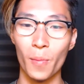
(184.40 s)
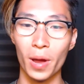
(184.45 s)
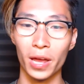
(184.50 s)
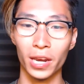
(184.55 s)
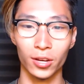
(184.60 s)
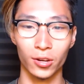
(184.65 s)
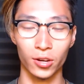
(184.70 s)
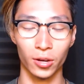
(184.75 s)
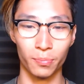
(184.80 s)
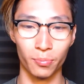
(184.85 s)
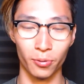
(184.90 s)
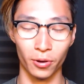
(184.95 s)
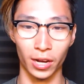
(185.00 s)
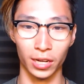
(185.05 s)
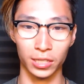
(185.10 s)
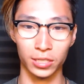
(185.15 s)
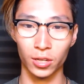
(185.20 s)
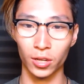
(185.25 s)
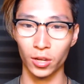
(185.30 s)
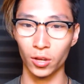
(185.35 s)
many good
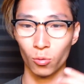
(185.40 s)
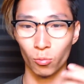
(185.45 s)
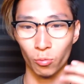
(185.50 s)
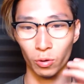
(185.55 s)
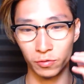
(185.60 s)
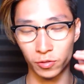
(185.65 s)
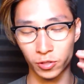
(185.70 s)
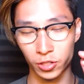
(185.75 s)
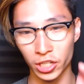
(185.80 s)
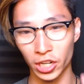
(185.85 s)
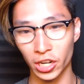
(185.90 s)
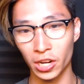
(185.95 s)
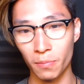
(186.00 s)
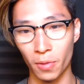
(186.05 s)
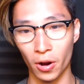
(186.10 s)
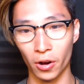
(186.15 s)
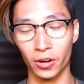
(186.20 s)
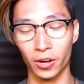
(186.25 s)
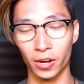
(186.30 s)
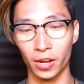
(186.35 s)
products with shitty
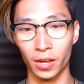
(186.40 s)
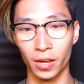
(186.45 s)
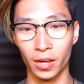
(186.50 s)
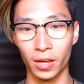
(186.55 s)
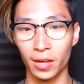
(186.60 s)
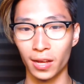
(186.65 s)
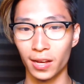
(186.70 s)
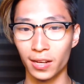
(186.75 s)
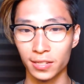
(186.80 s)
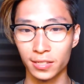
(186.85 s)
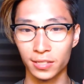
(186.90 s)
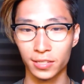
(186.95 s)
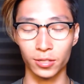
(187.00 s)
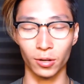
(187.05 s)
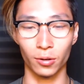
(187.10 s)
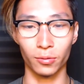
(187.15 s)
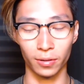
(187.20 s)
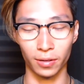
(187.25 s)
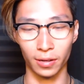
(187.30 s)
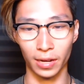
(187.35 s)
marketing
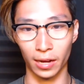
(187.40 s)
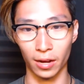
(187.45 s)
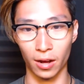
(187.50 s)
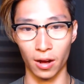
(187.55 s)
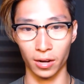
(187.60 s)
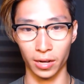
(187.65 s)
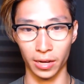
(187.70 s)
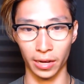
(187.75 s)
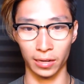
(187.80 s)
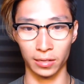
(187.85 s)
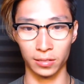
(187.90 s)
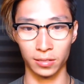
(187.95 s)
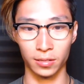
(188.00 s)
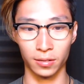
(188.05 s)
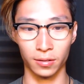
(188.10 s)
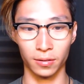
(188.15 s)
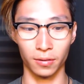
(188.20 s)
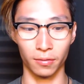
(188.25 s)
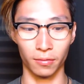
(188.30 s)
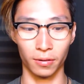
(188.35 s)
sold like hotcakes,
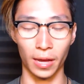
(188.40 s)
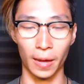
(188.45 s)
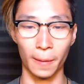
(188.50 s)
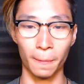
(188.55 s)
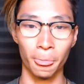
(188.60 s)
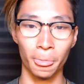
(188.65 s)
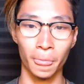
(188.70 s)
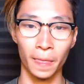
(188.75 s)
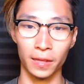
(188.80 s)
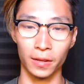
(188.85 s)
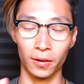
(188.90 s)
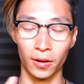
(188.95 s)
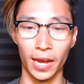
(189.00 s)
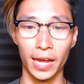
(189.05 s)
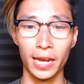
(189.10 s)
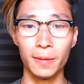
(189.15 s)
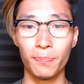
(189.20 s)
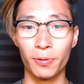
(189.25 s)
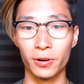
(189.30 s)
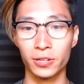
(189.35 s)
okay? Now,
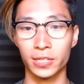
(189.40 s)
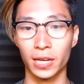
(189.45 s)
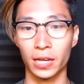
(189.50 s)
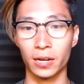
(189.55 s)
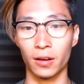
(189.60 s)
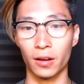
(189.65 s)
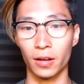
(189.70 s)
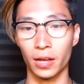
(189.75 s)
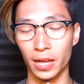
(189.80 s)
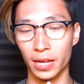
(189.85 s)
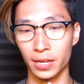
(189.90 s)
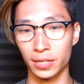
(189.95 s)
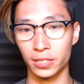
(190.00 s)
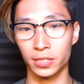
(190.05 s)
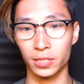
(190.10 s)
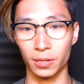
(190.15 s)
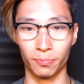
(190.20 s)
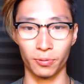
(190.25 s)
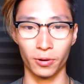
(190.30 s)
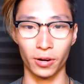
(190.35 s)
80% is
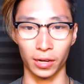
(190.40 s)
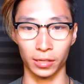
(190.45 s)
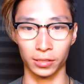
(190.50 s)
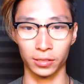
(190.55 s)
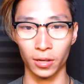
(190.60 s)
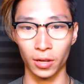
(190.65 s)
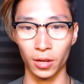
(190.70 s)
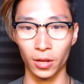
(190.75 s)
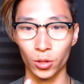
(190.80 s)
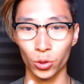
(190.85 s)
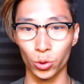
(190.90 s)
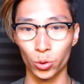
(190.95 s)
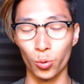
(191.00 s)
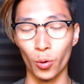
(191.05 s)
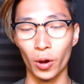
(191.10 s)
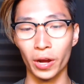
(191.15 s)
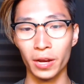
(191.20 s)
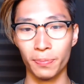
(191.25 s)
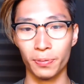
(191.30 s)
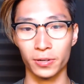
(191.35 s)
the product.
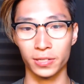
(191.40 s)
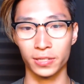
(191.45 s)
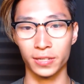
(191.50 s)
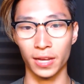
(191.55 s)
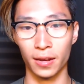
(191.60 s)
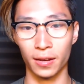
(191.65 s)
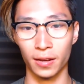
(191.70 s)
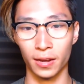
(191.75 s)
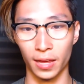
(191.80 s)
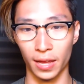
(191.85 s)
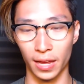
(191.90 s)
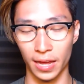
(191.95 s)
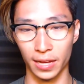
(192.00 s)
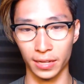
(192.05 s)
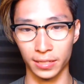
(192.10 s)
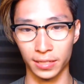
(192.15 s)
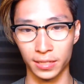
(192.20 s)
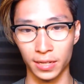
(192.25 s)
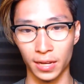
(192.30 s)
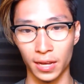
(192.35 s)
20%
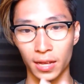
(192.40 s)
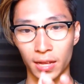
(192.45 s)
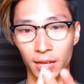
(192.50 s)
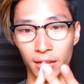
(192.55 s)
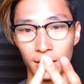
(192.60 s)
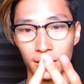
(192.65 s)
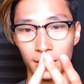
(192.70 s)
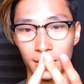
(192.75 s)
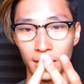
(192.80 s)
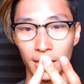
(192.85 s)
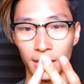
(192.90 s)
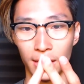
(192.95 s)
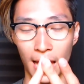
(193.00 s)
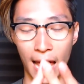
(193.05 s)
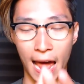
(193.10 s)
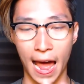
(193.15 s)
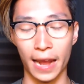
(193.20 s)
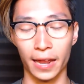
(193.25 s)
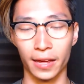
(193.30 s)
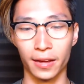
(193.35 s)
is the
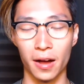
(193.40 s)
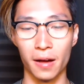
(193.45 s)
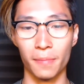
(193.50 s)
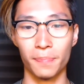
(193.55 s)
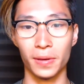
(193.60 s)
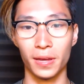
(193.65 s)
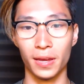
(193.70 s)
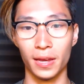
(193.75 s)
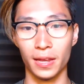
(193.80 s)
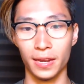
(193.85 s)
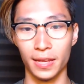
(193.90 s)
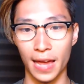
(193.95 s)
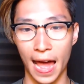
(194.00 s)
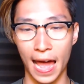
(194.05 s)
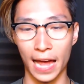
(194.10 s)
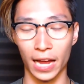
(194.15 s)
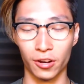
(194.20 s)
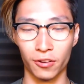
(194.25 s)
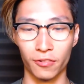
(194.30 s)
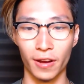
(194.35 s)
ad copy, the
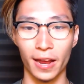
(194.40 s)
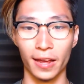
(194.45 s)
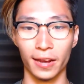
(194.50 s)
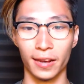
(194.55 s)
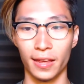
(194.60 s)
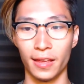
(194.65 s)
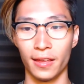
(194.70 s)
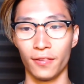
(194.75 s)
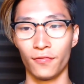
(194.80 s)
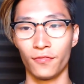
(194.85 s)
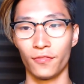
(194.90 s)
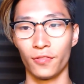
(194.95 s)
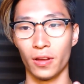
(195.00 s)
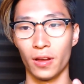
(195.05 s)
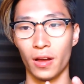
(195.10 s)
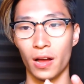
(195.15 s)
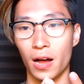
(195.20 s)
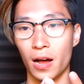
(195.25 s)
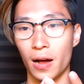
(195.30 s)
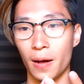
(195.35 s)
ad creative,
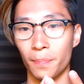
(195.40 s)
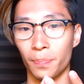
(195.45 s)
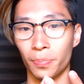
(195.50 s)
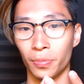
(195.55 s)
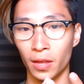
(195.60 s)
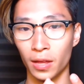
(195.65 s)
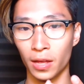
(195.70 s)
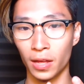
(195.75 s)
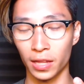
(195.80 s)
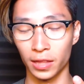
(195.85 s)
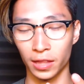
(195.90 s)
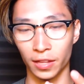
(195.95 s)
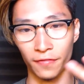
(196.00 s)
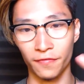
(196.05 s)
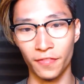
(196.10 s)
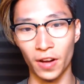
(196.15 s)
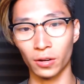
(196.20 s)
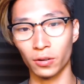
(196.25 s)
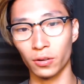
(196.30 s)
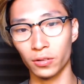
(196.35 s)
the
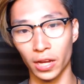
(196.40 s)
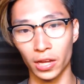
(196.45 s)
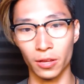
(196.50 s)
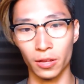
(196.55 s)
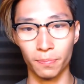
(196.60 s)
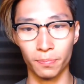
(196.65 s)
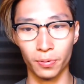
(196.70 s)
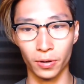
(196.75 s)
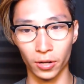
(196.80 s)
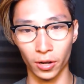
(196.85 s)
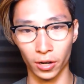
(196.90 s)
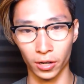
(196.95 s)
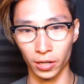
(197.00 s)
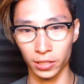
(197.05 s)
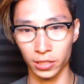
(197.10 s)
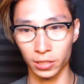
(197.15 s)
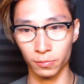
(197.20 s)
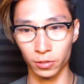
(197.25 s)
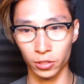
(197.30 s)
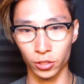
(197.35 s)
funnel that you put your
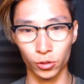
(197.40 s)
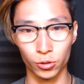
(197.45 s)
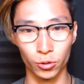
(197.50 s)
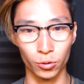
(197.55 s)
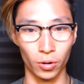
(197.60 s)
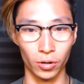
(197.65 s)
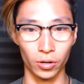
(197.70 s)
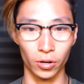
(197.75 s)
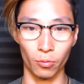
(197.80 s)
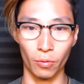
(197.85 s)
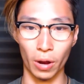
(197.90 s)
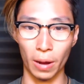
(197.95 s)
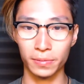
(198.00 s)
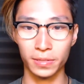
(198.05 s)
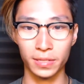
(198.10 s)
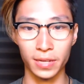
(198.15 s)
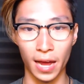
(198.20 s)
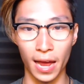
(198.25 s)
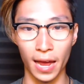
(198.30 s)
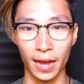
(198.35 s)
customers through on your
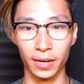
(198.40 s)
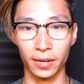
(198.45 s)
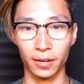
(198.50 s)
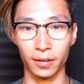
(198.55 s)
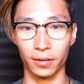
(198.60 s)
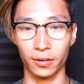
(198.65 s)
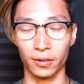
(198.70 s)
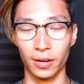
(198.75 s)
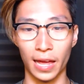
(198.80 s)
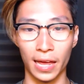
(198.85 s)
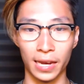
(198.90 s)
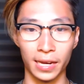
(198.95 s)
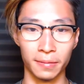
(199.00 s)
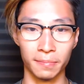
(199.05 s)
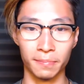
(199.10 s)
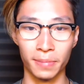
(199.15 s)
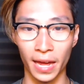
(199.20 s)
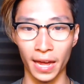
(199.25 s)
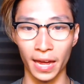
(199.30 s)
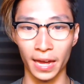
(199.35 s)
website, your
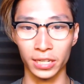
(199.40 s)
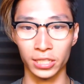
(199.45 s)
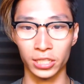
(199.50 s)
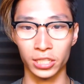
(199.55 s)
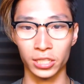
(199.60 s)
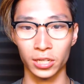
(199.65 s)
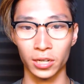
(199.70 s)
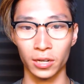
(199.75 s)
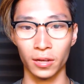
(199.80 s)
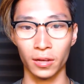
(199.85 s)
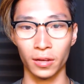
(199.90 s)
landing page,